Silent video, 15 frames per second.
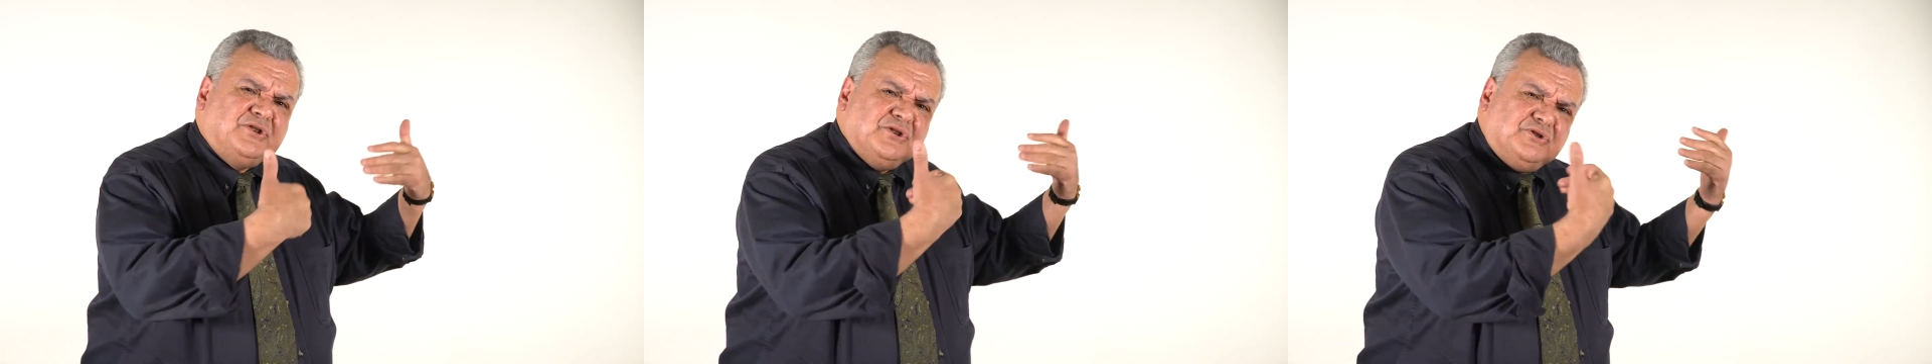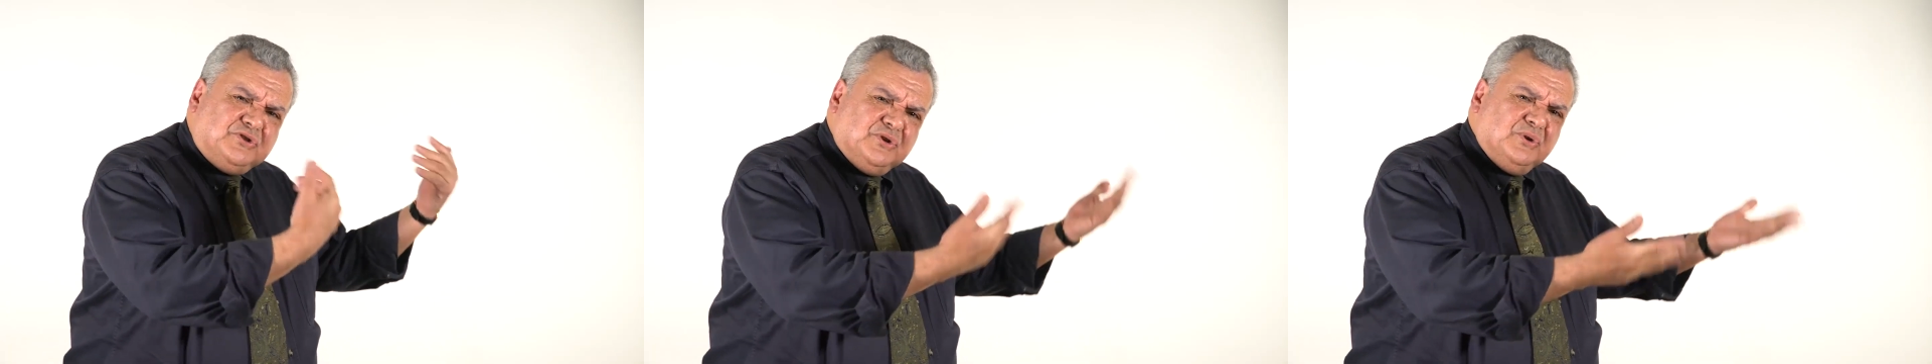
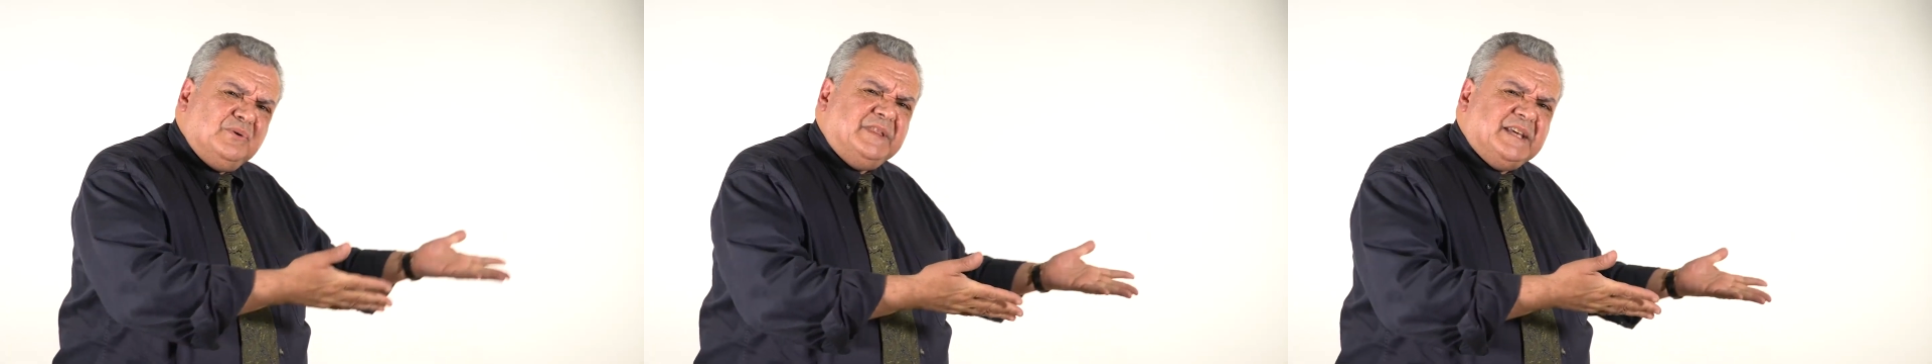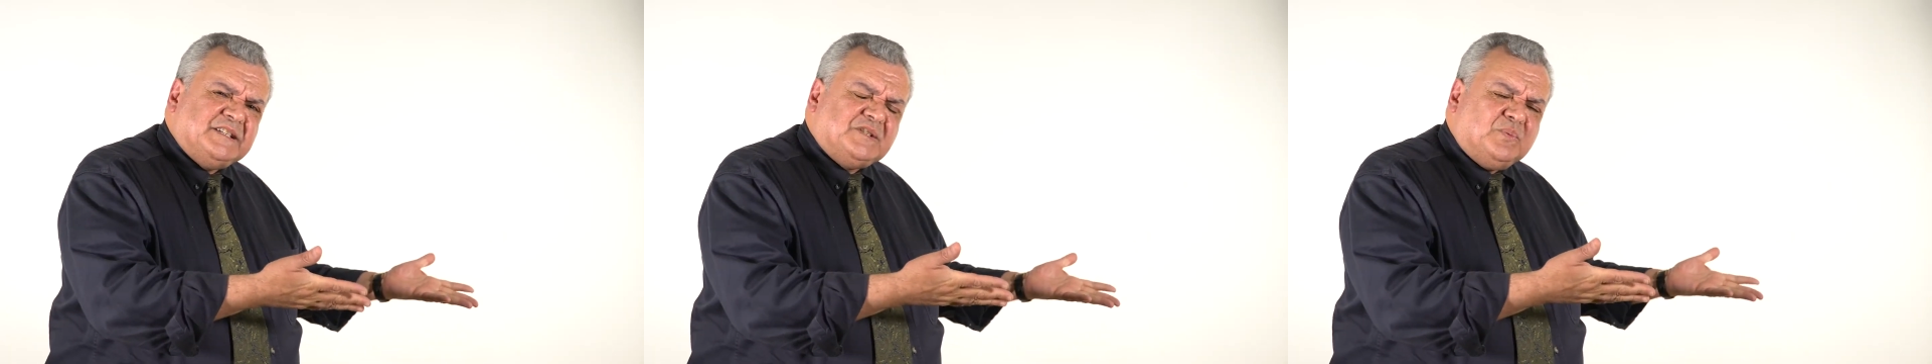to do
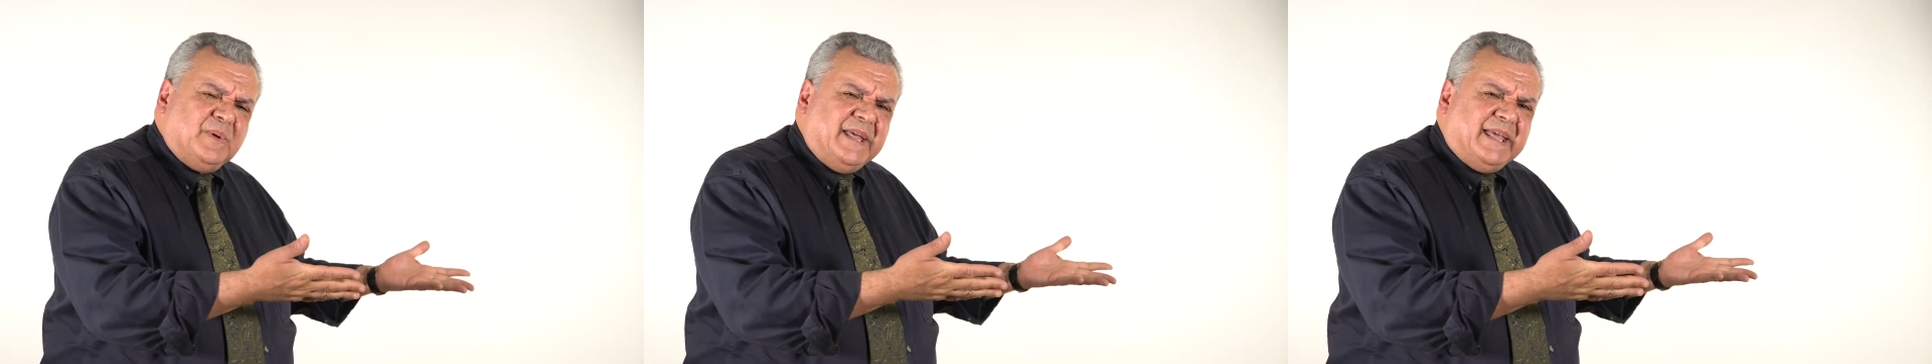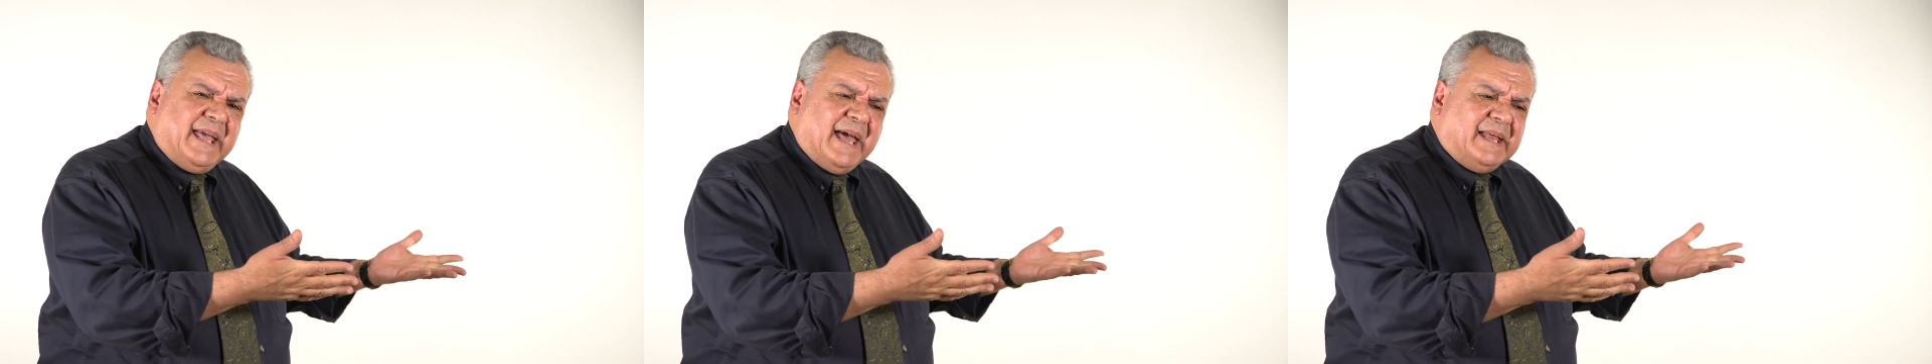this
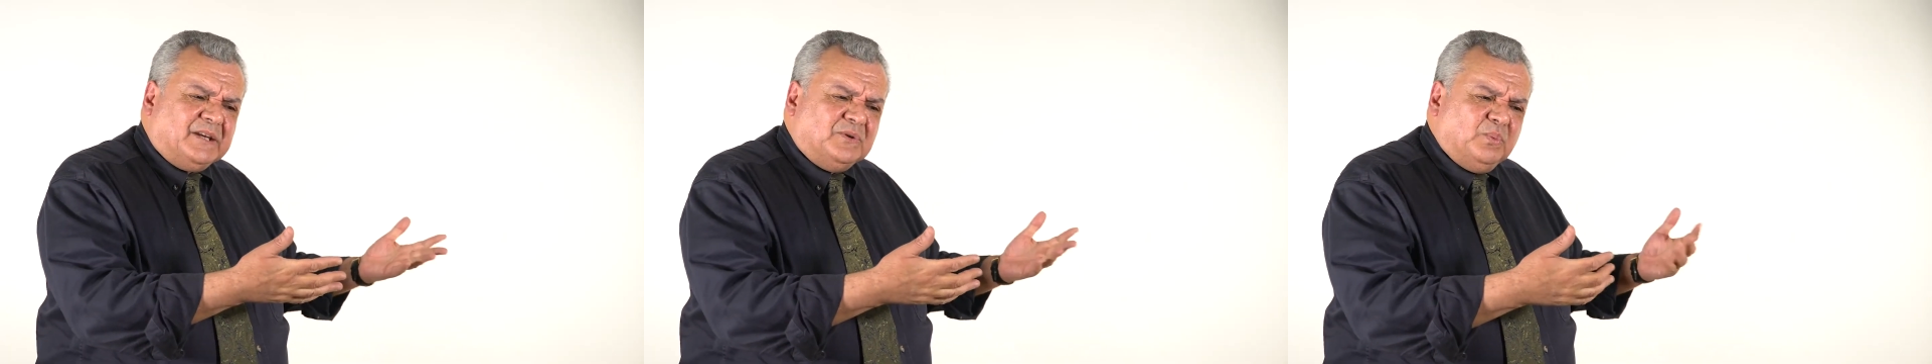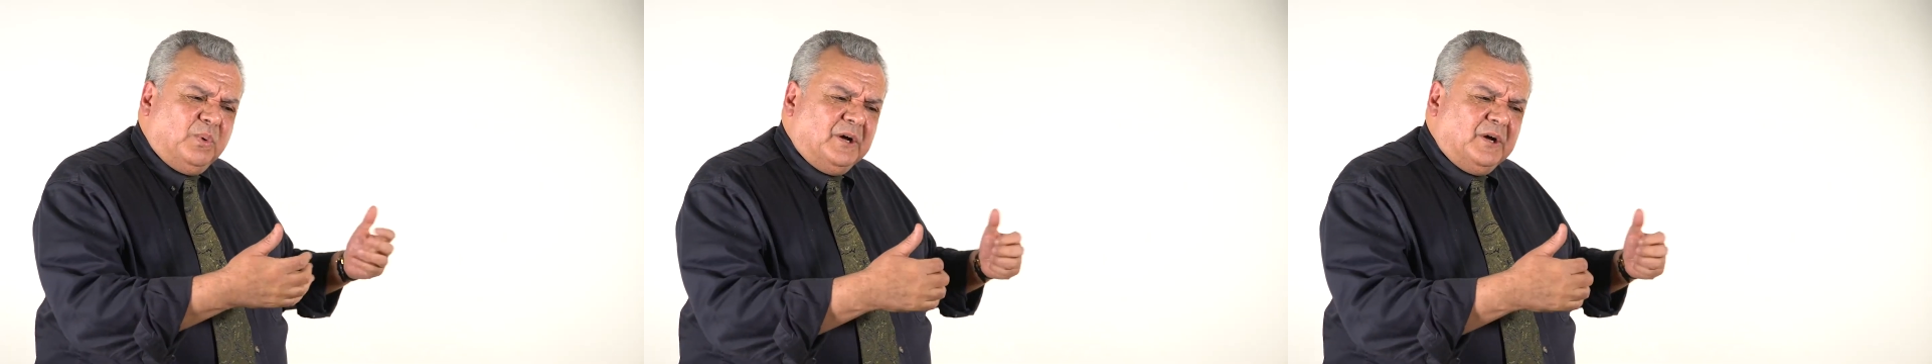weekend?